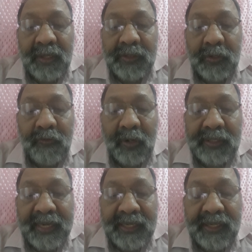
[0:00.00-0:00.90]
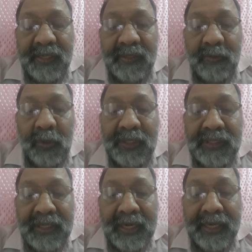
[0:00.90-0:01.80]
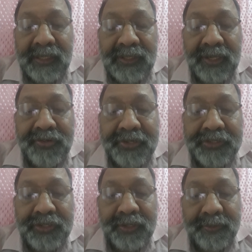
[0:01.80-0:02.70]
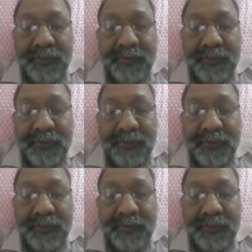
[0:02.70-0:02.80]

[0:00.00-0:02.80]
So for that, what is needed is interest.